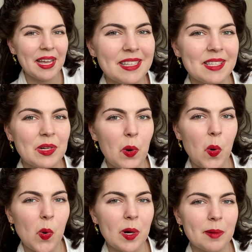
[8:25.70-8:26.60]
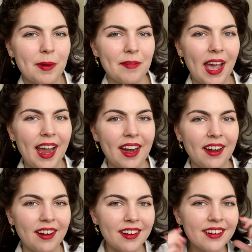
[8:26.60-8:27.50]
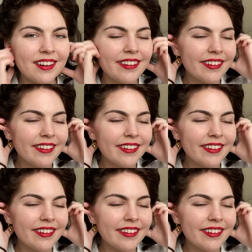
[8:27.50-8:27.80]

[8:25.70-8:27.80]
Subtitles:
It's an orb of hair.